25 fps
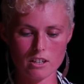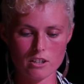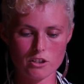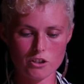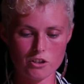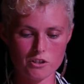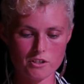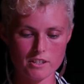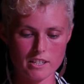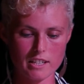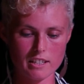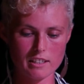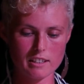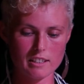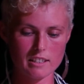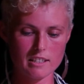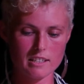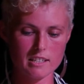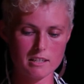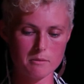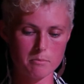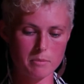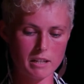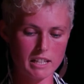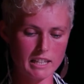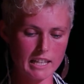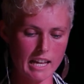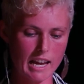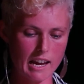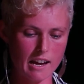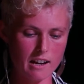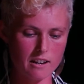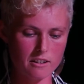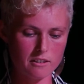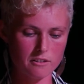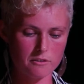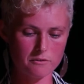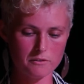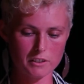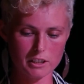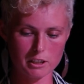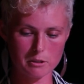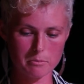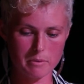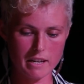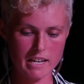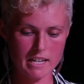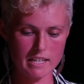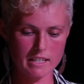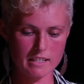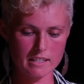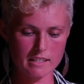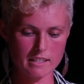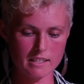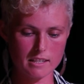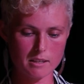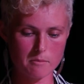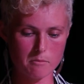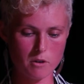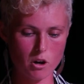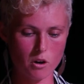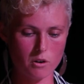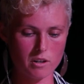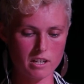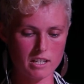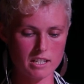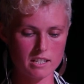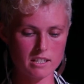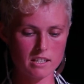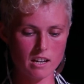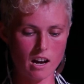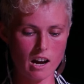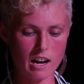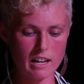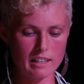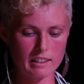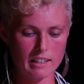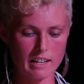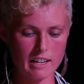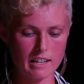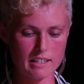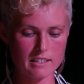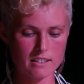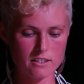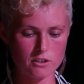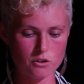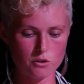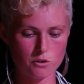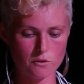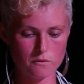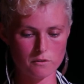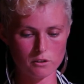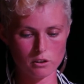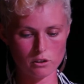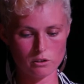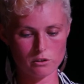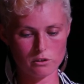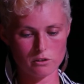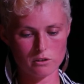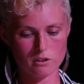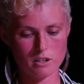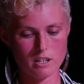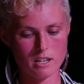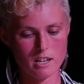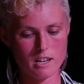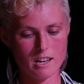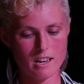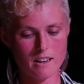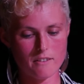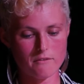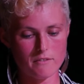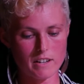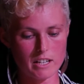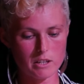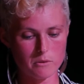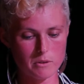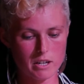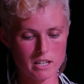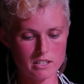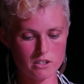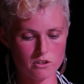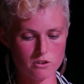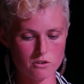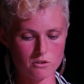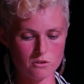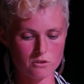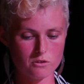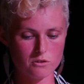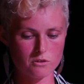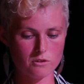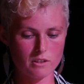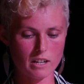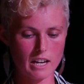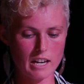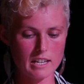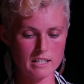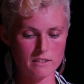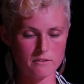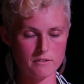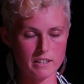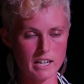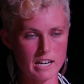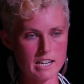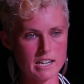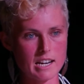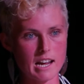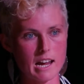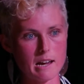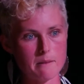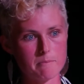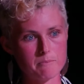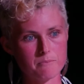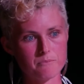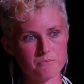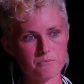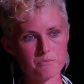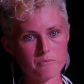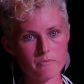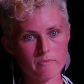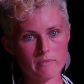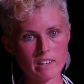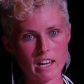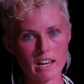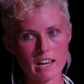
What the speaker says: New Zealand, Palau, Philippines, Samoa, Thailand, Tuvalu, Vanuatu and Vietnam.